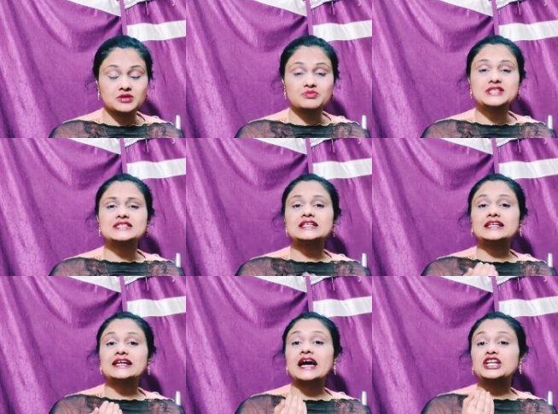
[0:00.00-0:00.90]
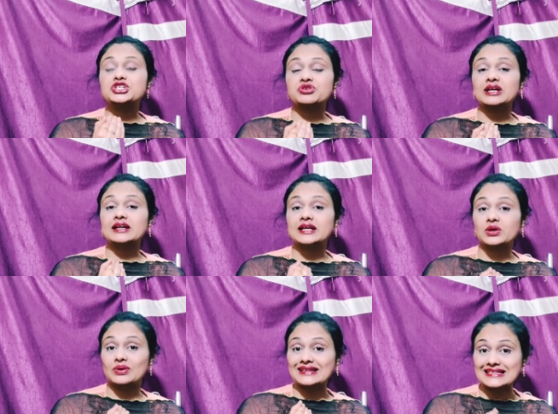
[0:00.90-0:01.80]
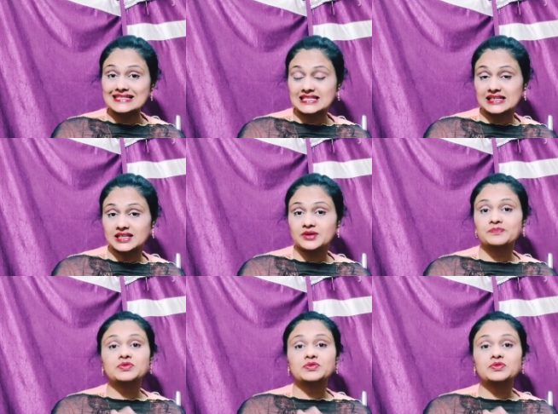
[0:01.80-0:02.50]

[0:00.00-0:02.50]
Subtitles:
Means he can drink liquid easily